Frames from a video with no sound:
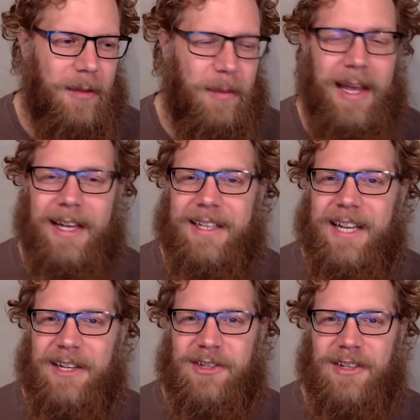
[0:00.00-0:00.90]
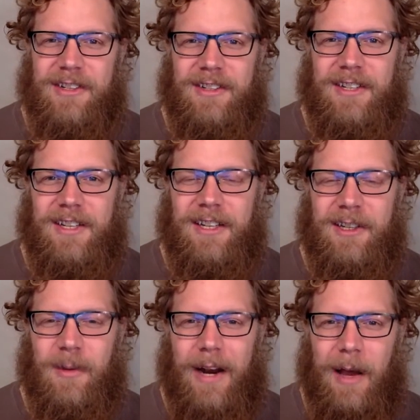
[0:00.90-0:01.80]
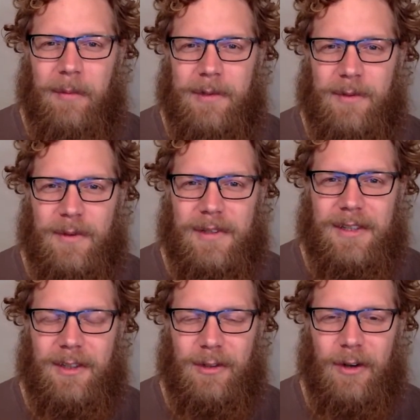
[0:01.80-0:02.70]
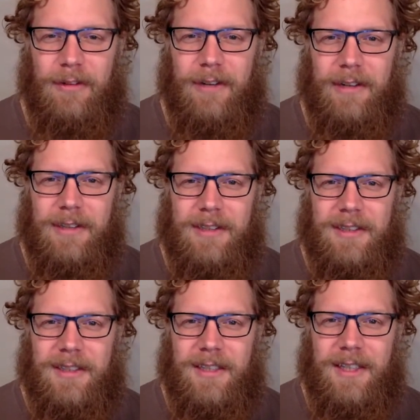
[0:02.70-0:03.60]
paying attention to what happens with coronavirus.